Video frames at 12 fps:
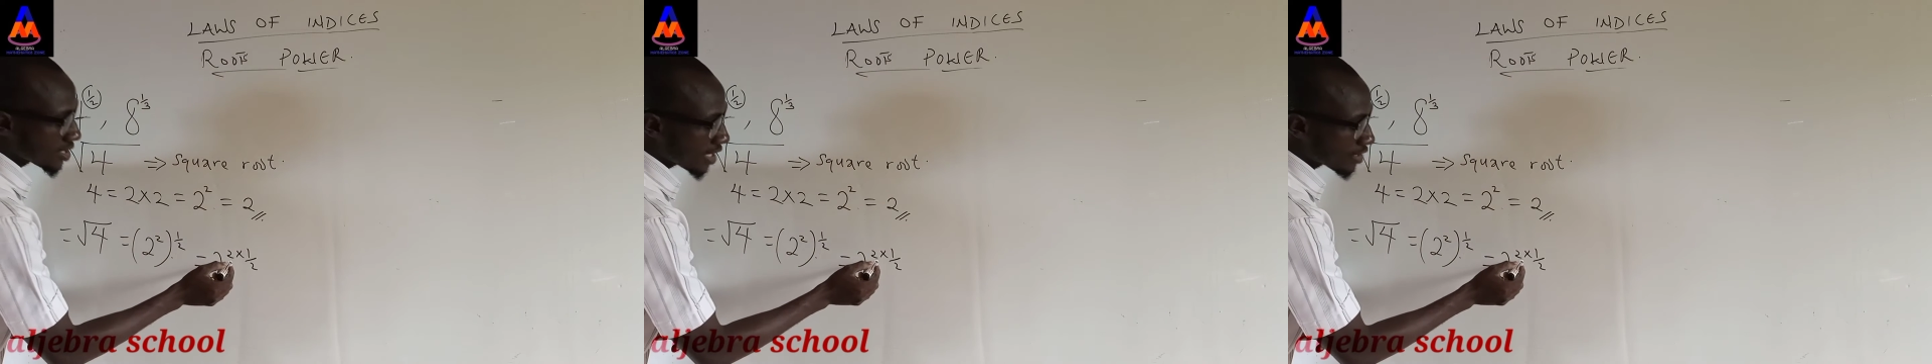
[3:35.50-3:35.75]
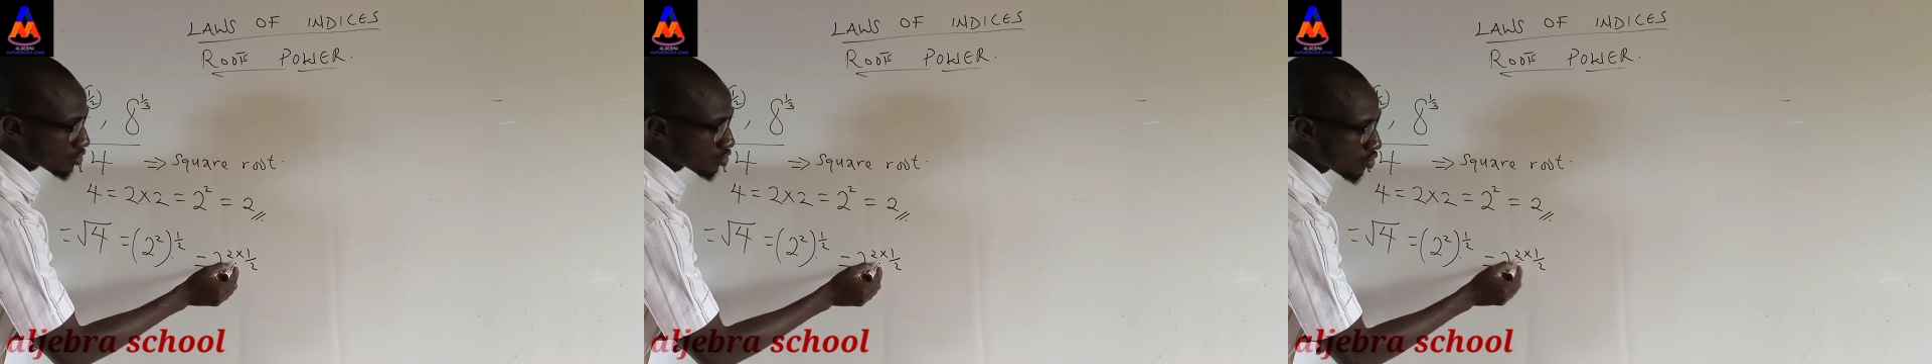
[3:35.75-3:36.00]
This is
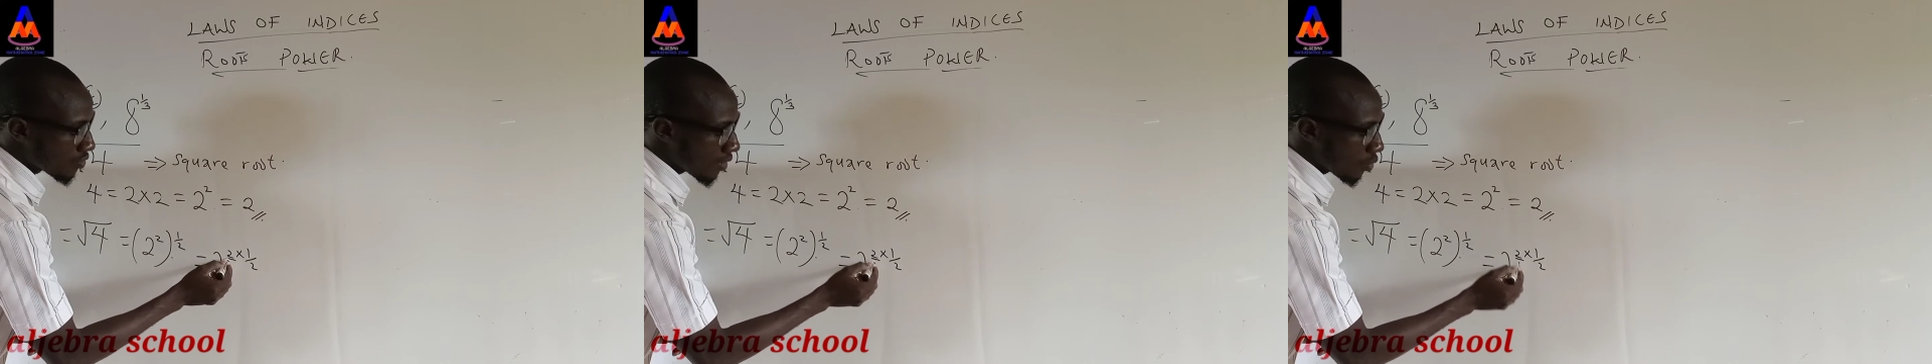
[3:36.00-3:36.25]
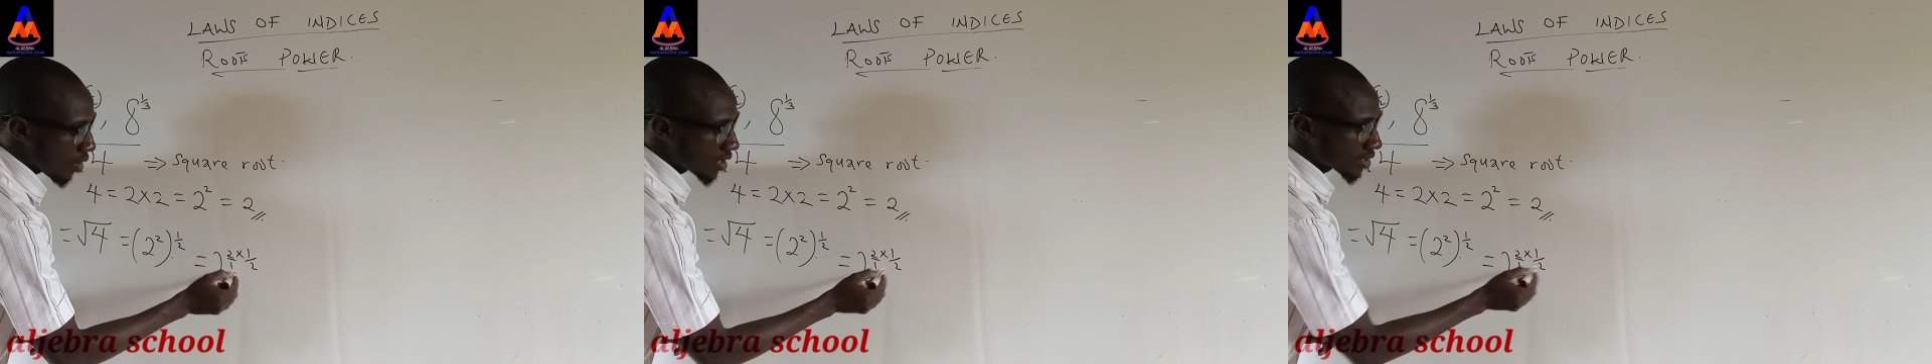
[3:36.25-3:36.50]
like 2
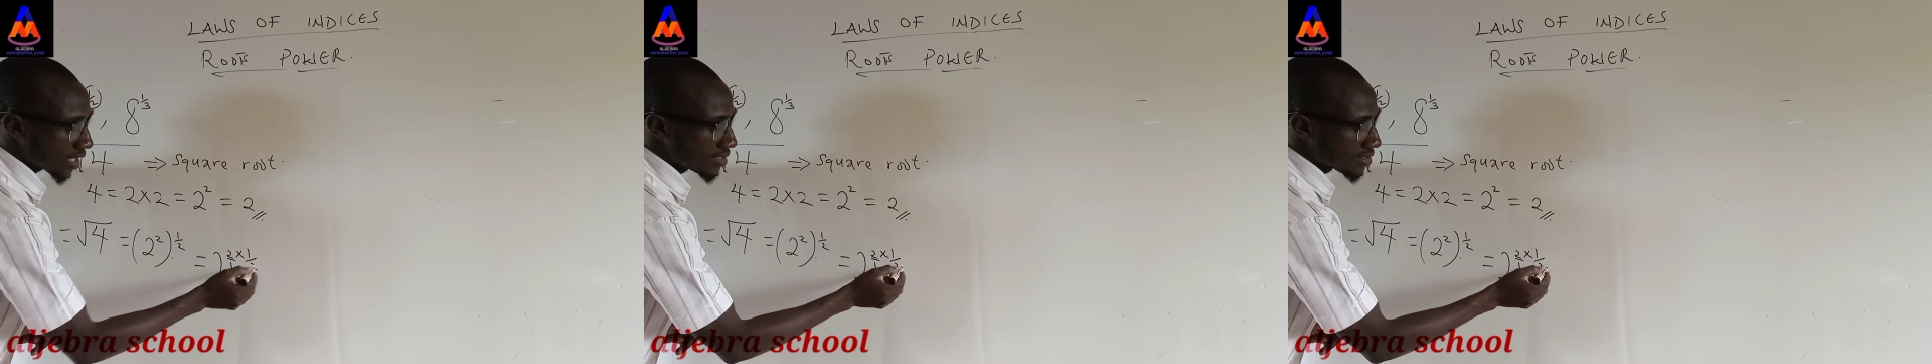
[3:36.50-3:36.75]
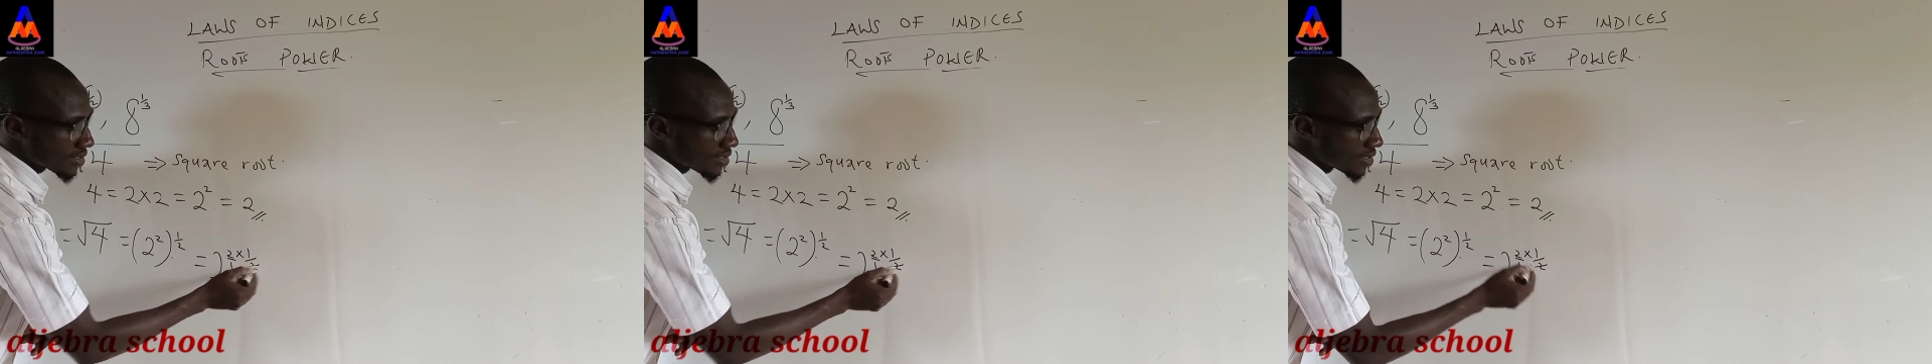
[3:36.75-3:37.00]
over 1
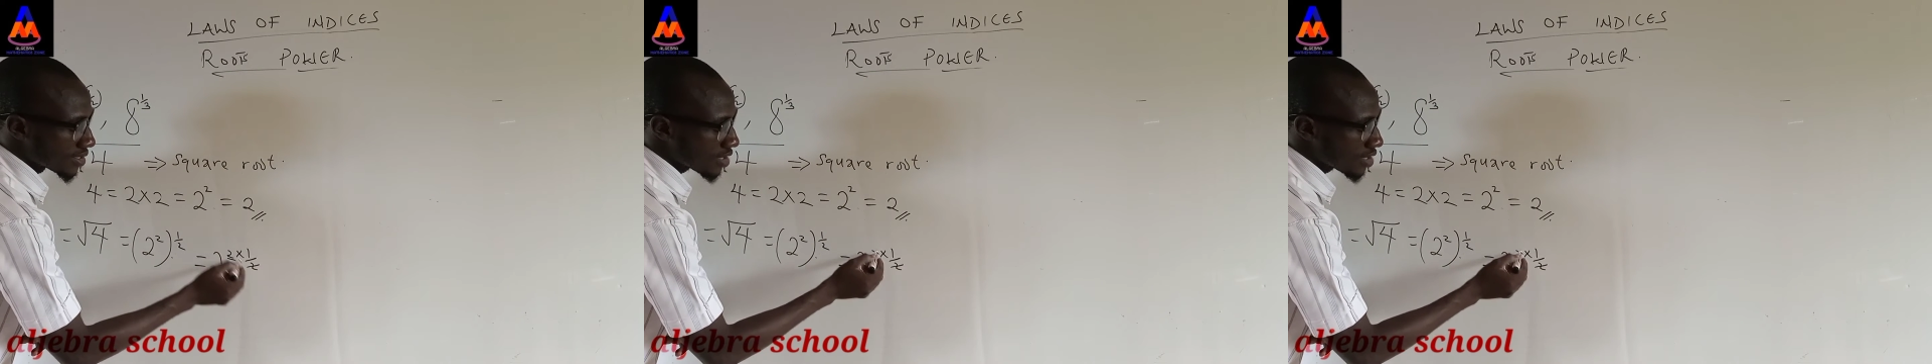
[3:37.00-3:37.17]
times this.